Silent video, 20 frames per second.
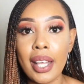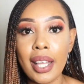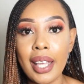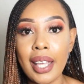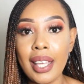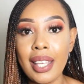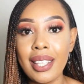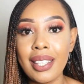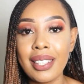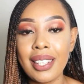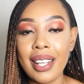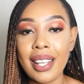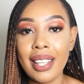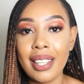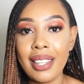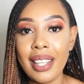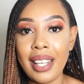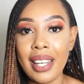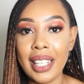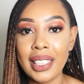in
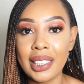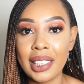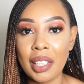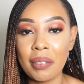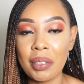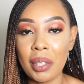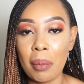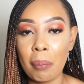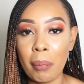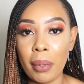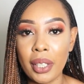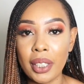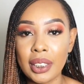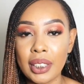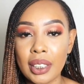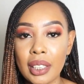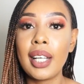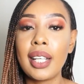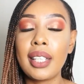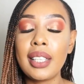the description box.